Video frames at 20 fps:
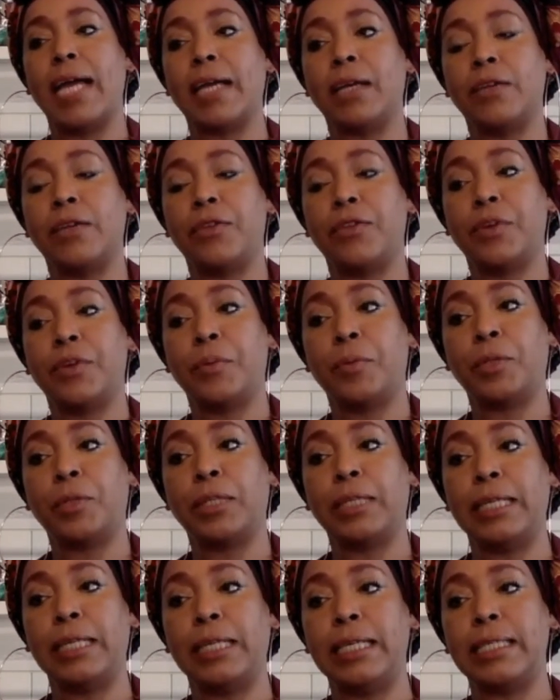by
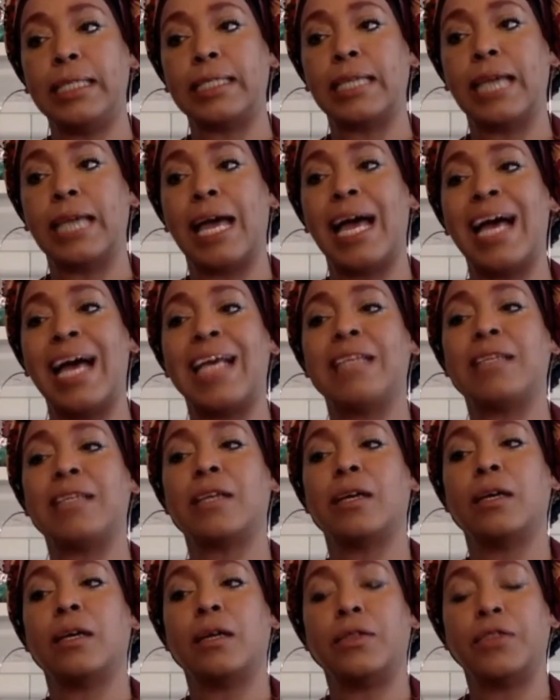the police
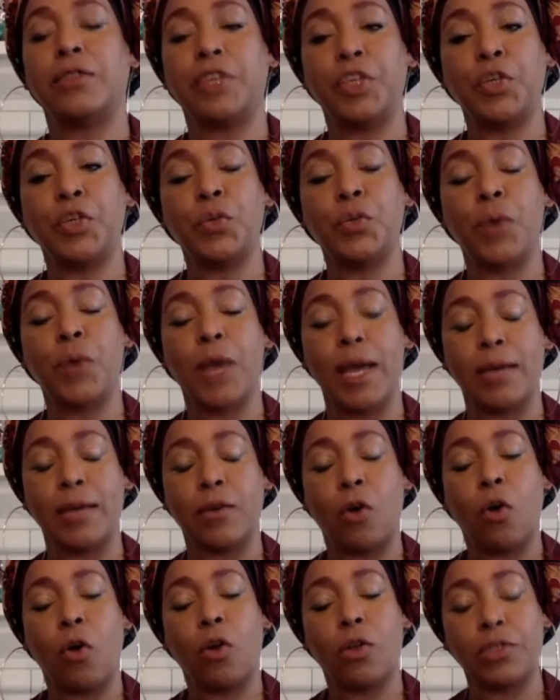and the UN
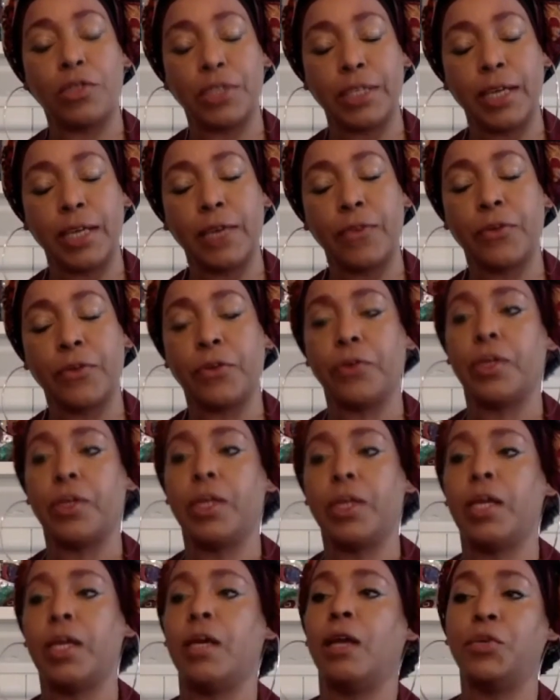altogether.
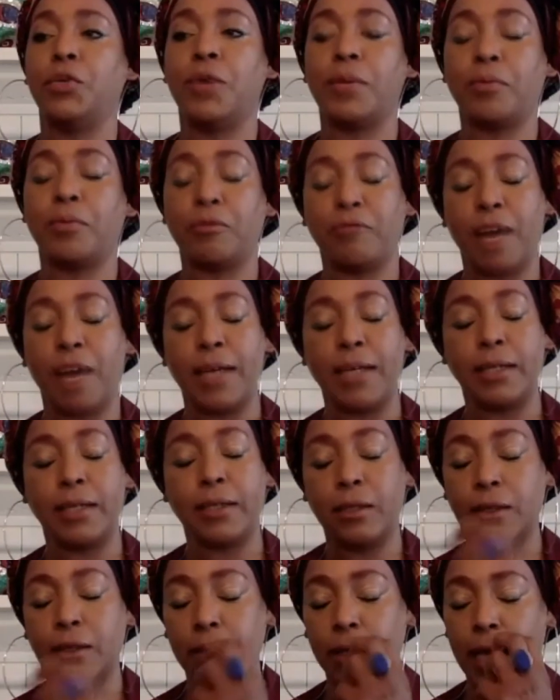The UN
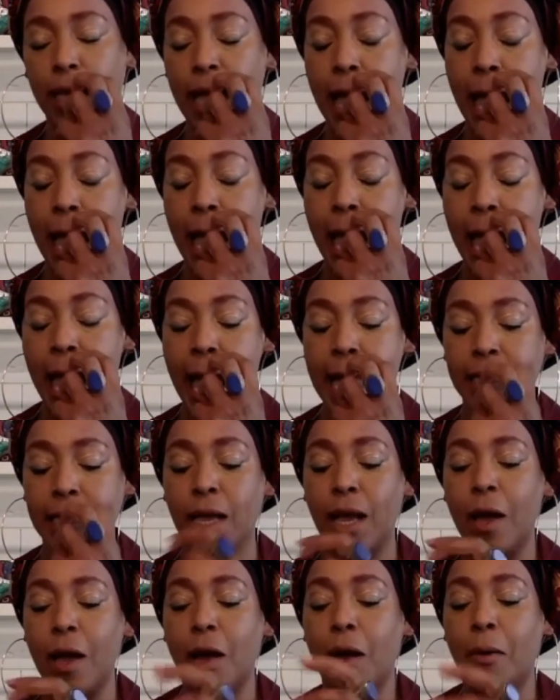provided
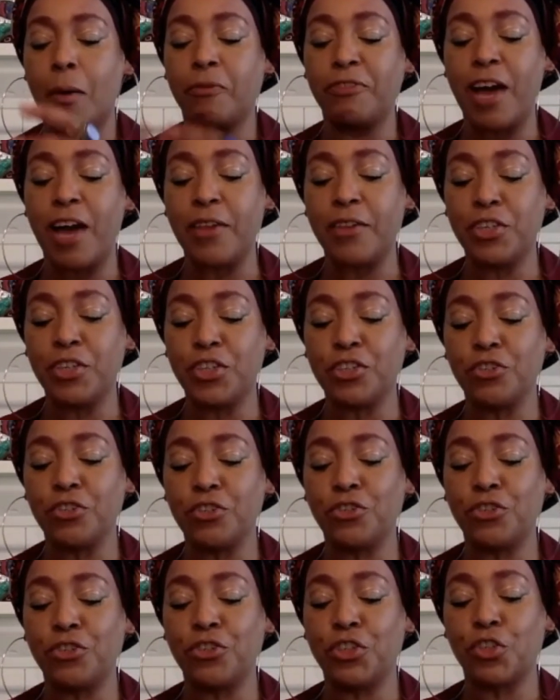and Father
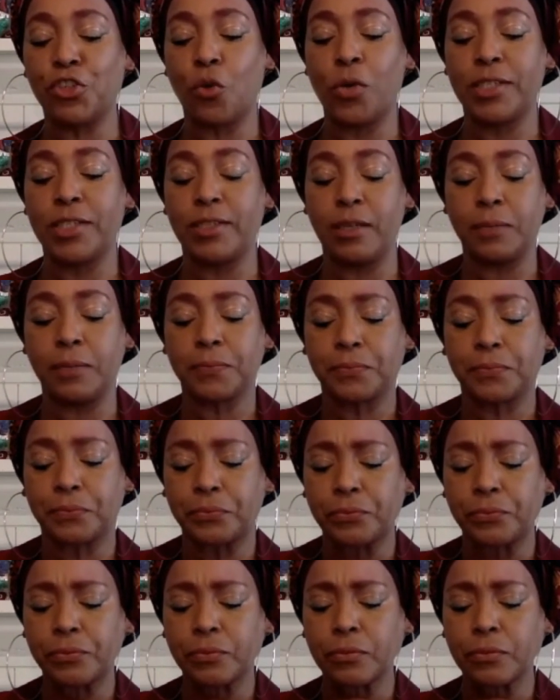Jean-Just was the
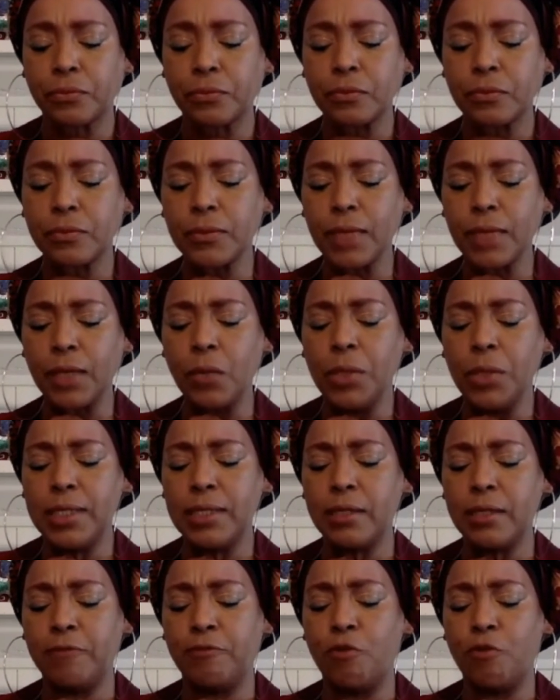
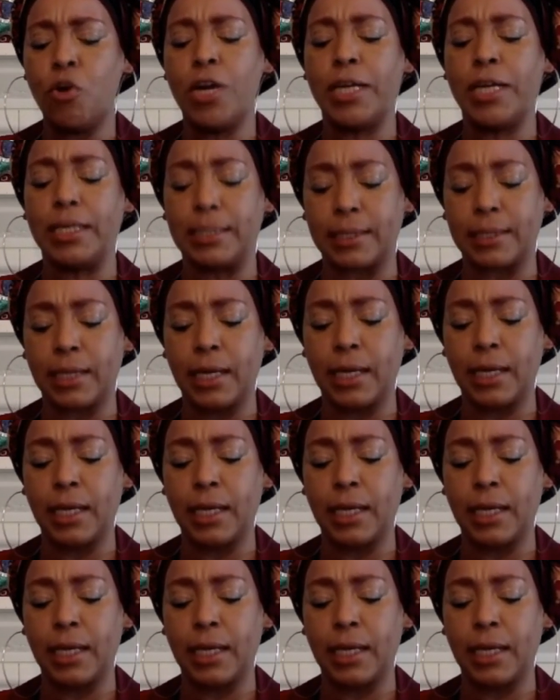voice